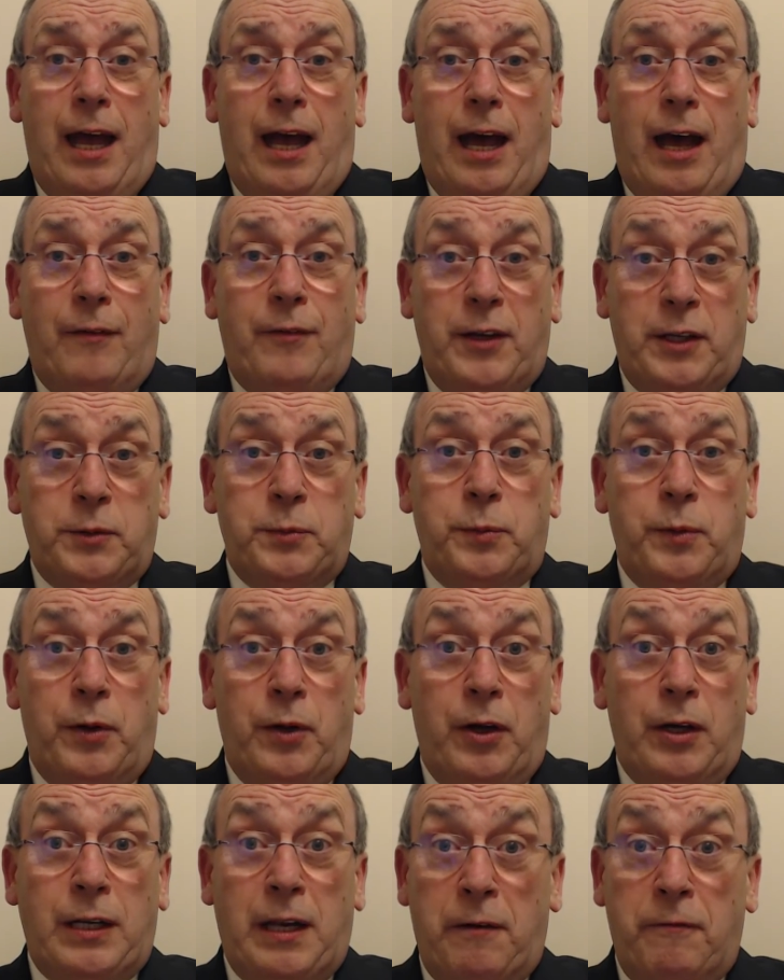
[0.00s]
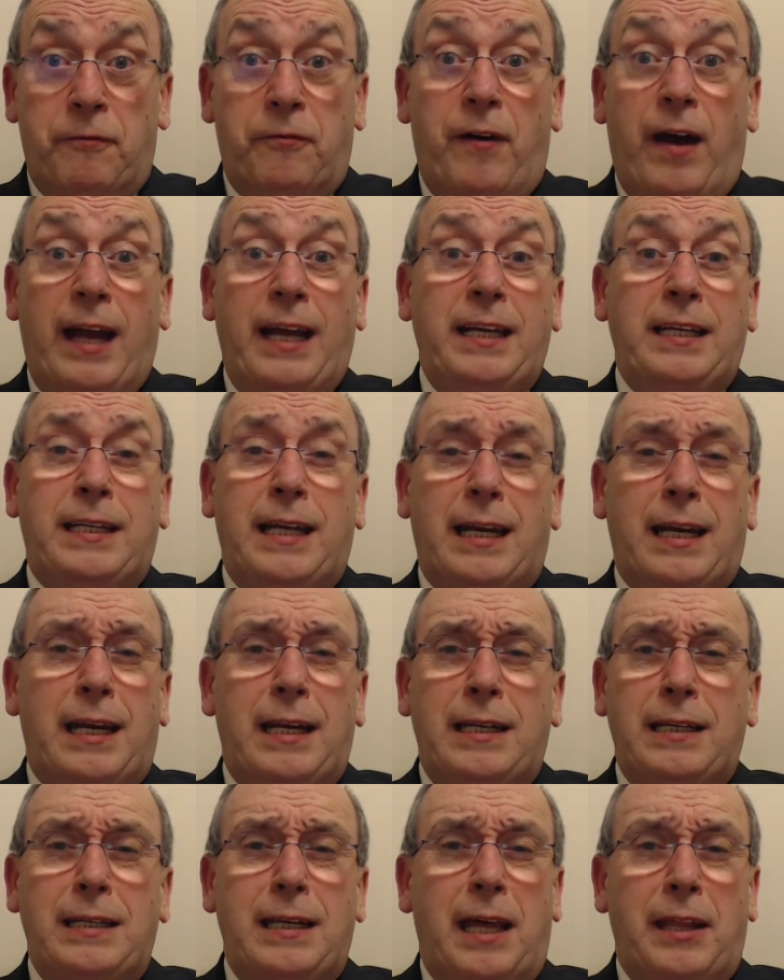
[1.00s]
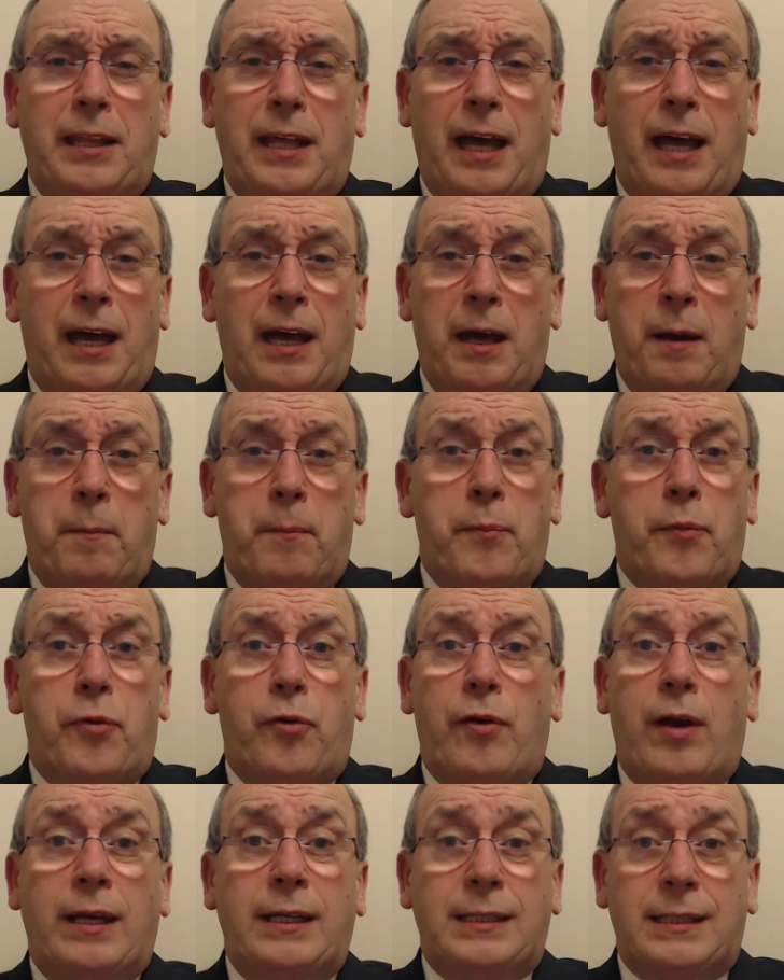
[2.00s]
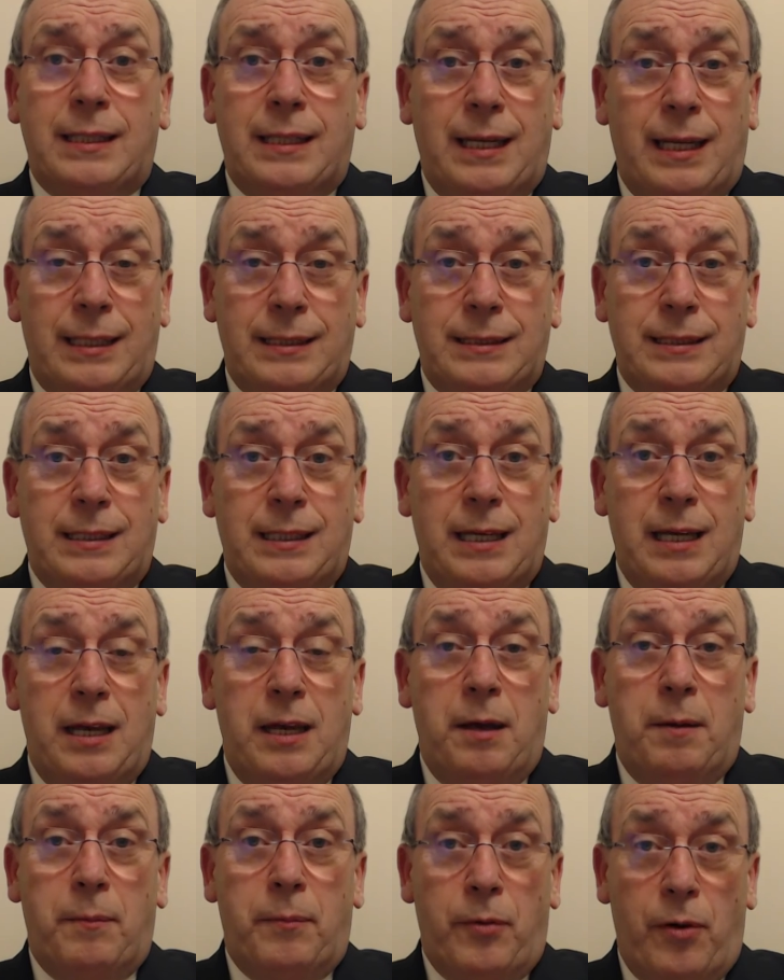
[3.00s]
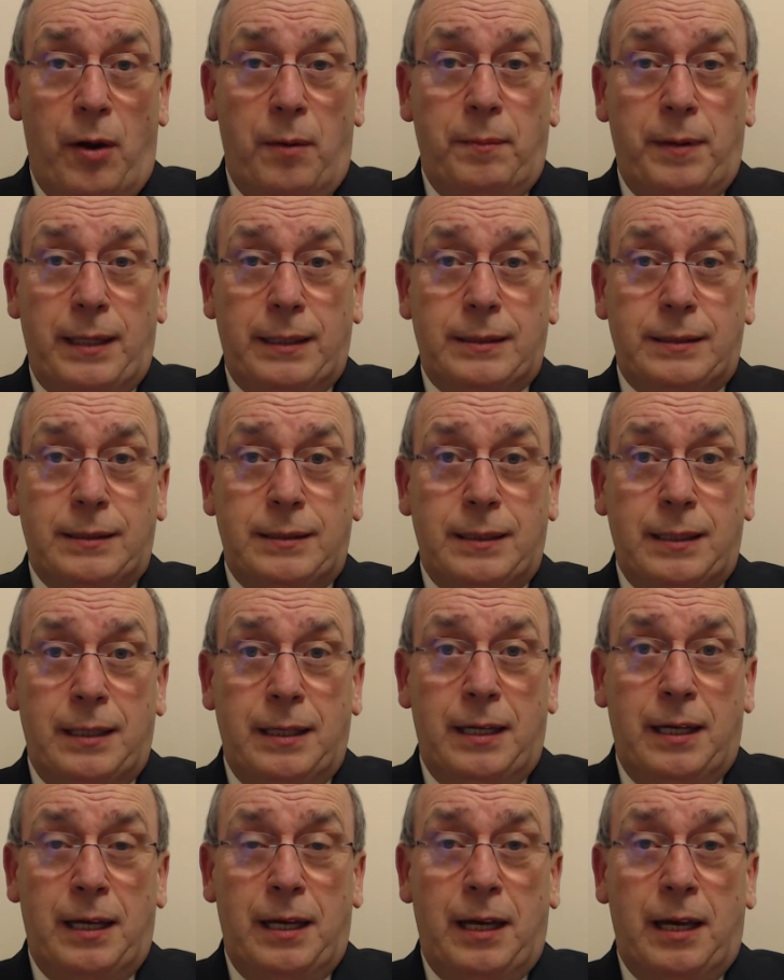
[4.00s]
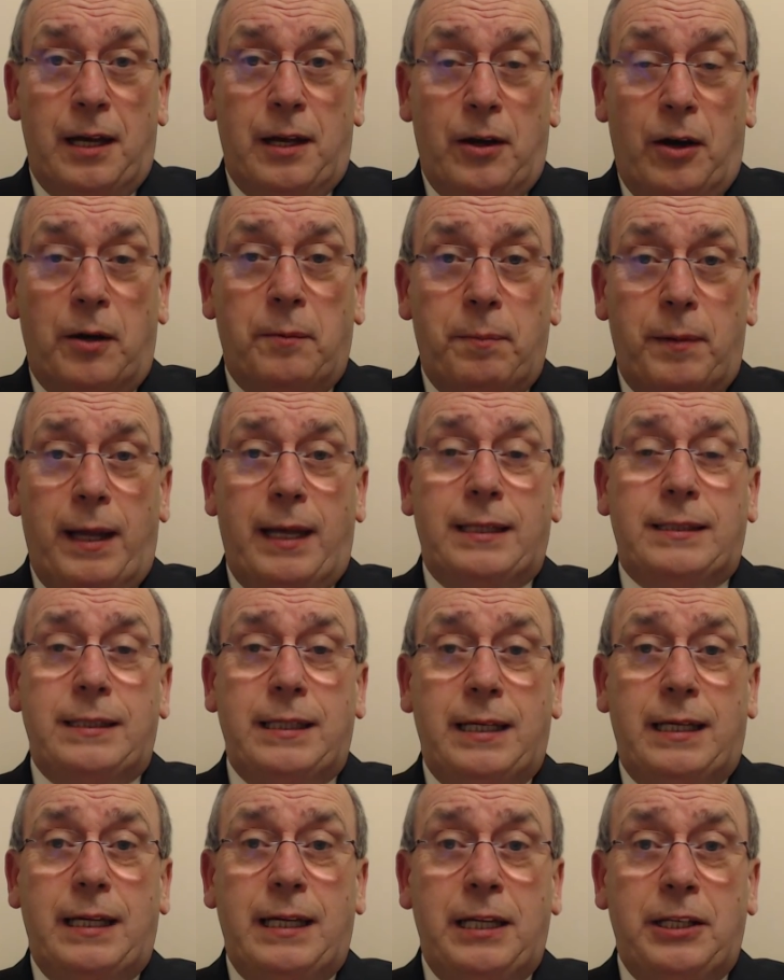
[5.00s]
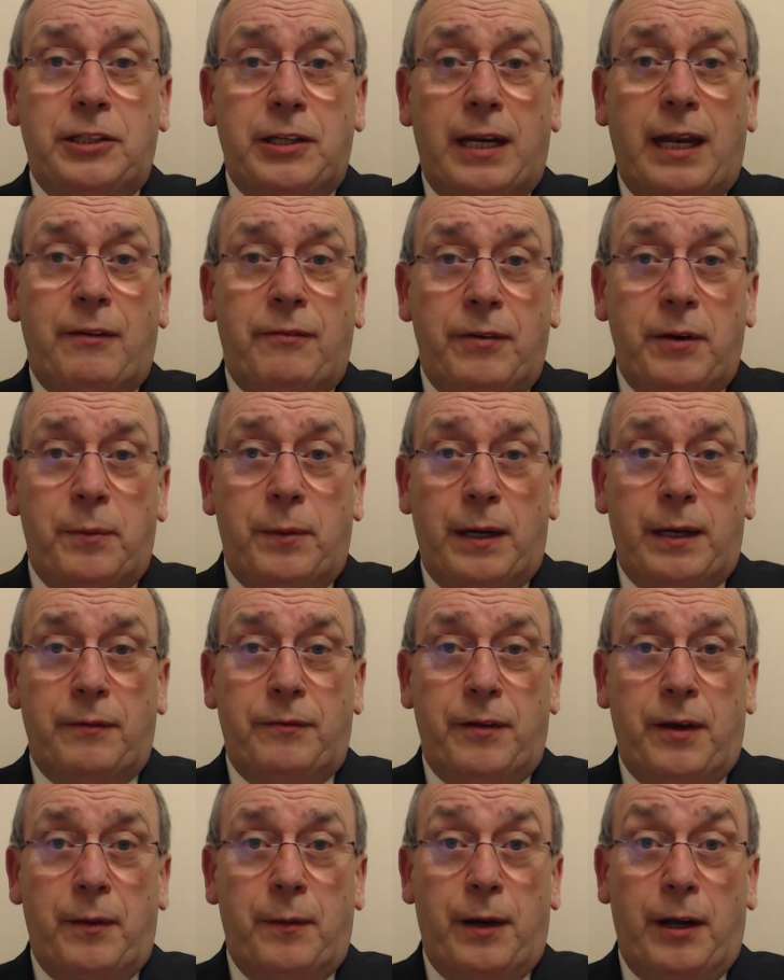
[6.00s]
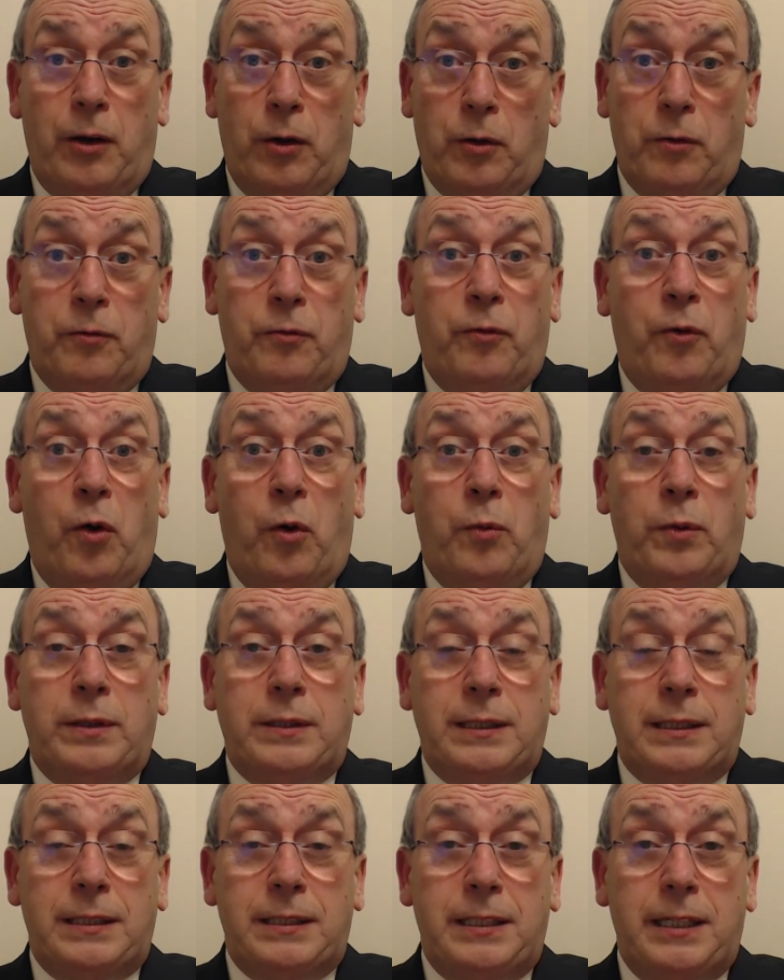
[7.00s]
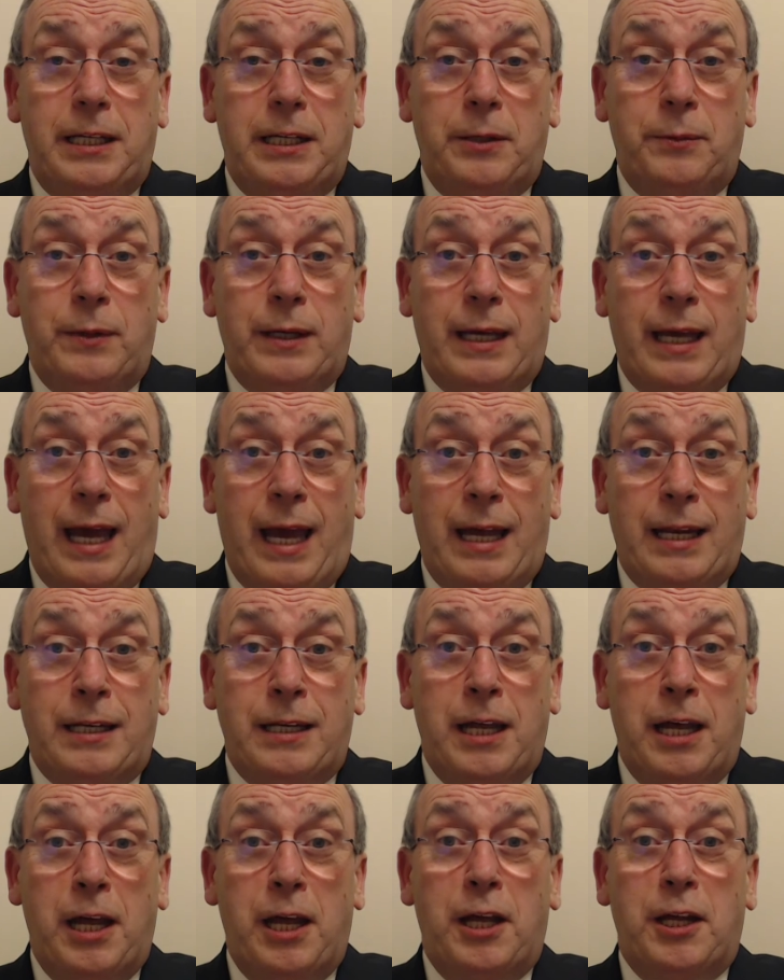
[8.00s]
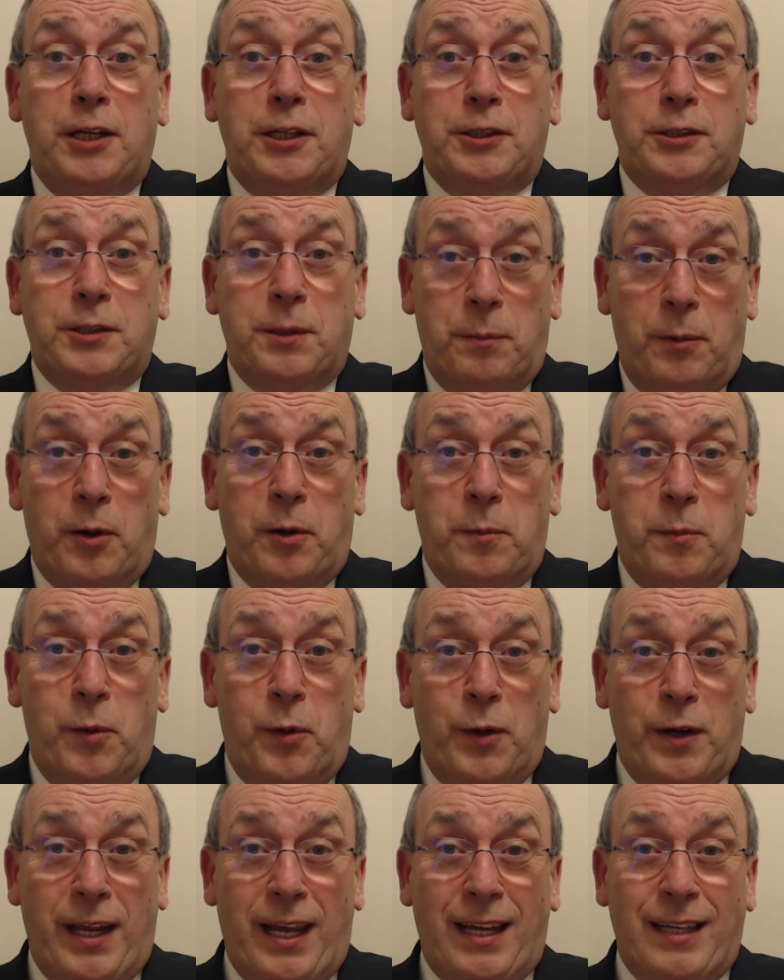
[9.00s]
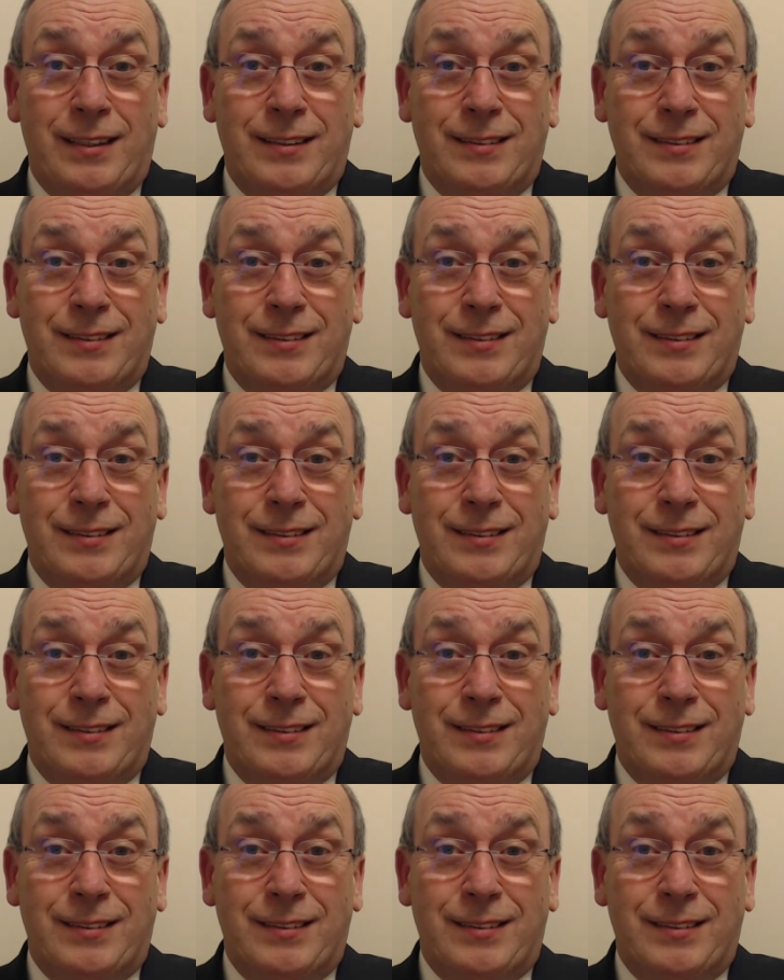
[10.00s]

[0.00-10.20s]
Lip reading: of his word and find yet another priceless promise. God bless each and every one of you. I look forward to seeing you again tomorrow morning.